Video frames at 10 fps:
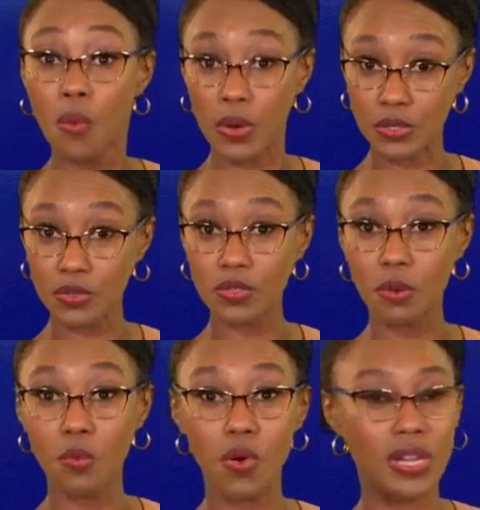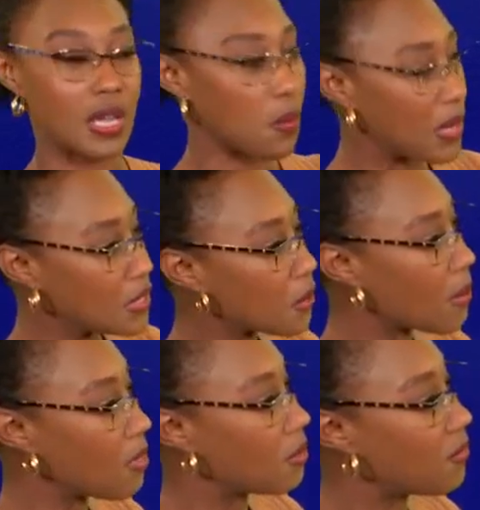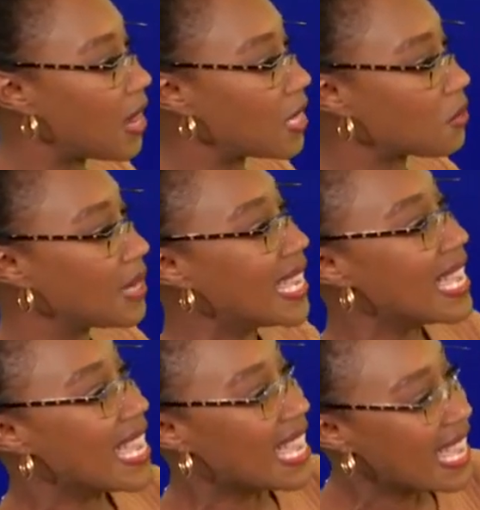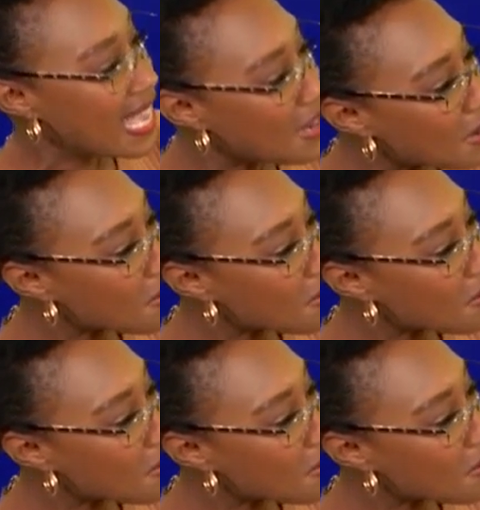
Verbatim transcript: winter storm warning, winter weather advisory in and